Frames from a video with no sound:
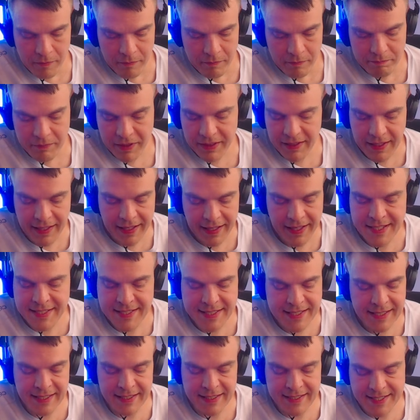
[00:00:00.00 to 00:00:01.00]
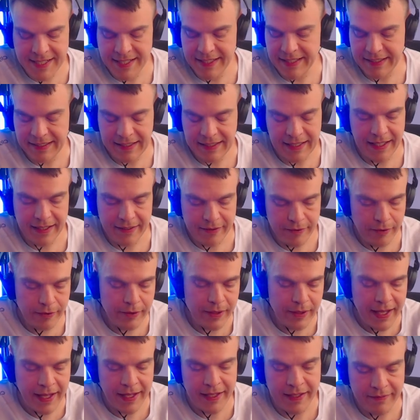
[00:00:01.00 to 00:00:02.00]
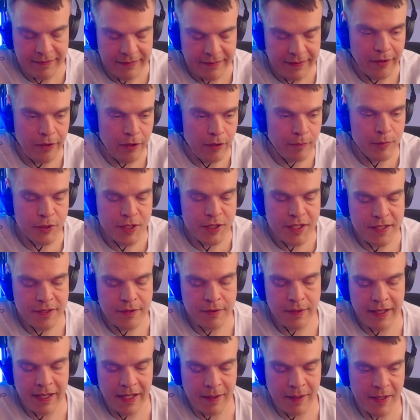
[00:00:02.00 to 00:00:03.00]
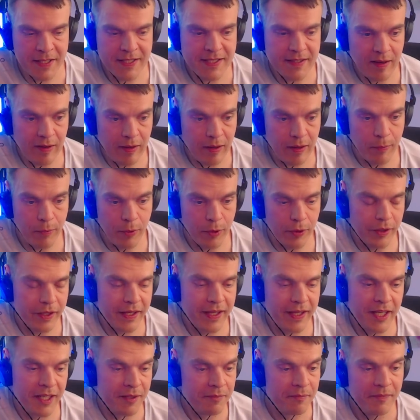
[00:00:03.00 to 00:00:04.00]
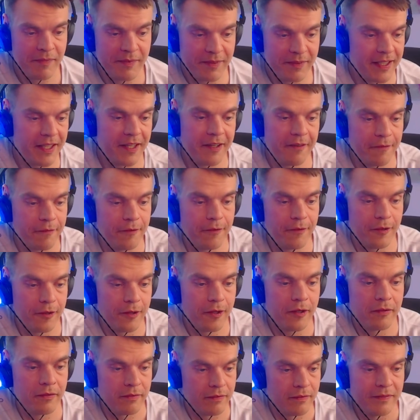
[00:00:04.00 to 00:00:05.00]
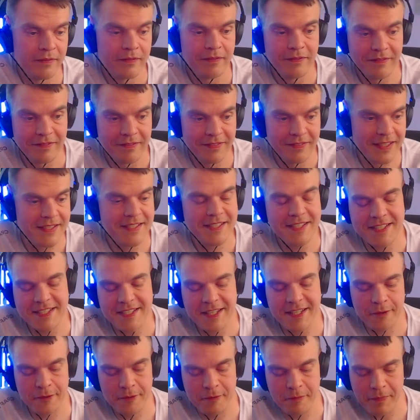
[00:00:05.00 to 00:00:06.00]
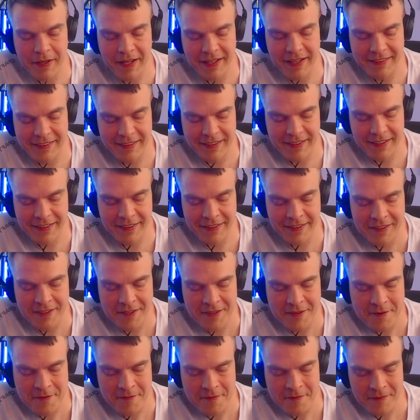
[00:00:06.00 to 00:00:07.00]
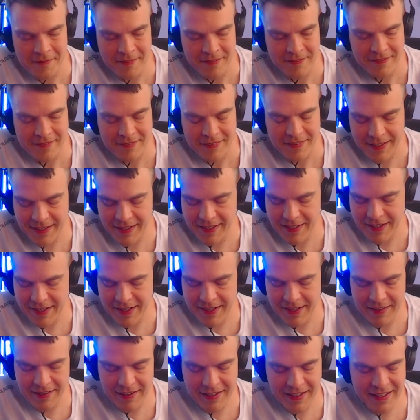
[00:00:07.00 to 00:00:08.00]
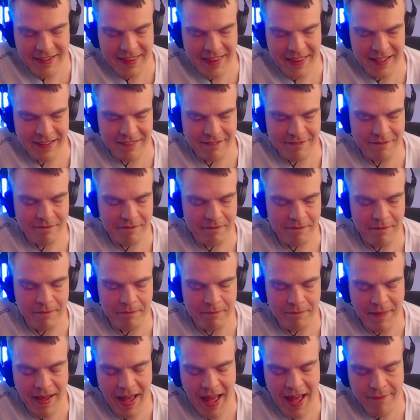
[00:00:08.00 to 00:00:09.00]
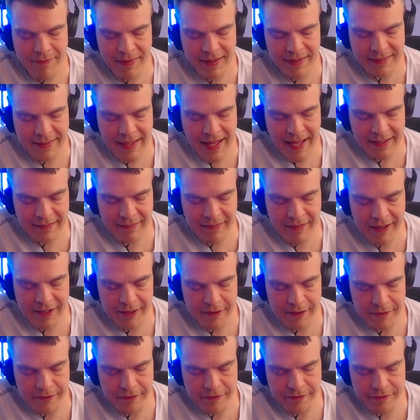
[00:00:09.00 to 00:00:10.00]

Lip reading: But I can still see that, like, okay, the composition elements are working, therefore, this is a good painting. And I think having that kind of